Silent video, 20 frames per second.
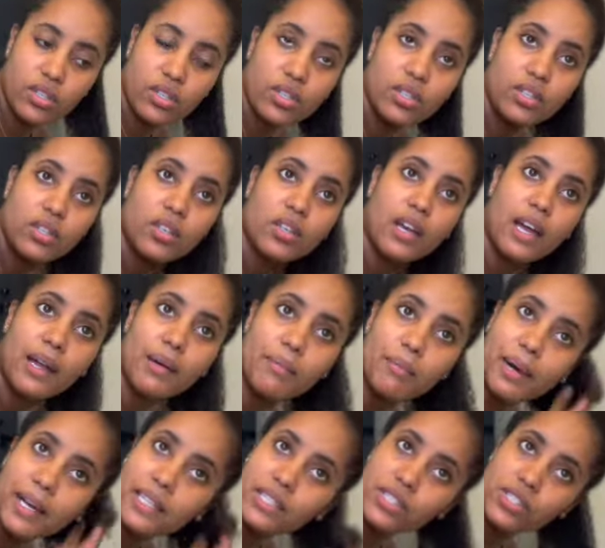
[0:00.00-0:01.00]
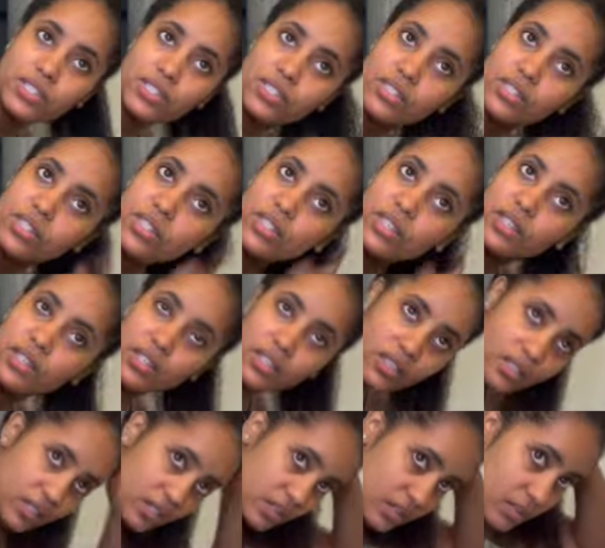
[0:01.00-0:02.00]
I might just
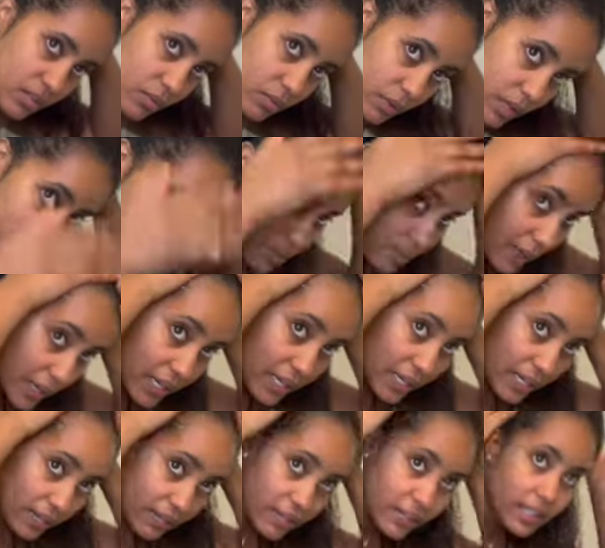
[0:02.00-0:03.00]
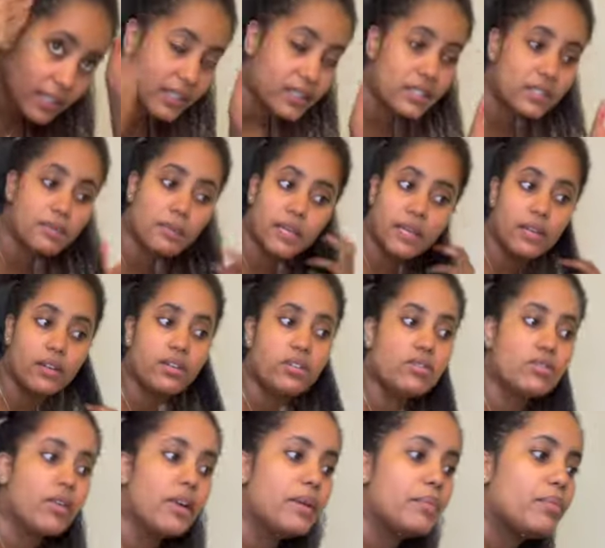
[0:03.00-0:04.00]
wash my hair again because my hair
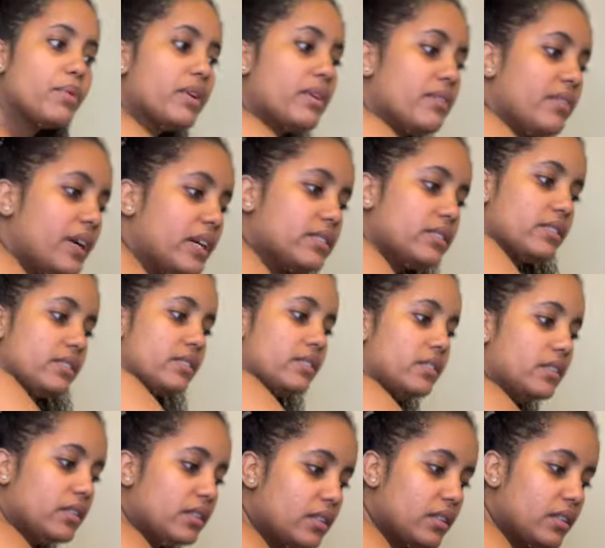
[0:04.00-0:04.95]
dried pretty fast.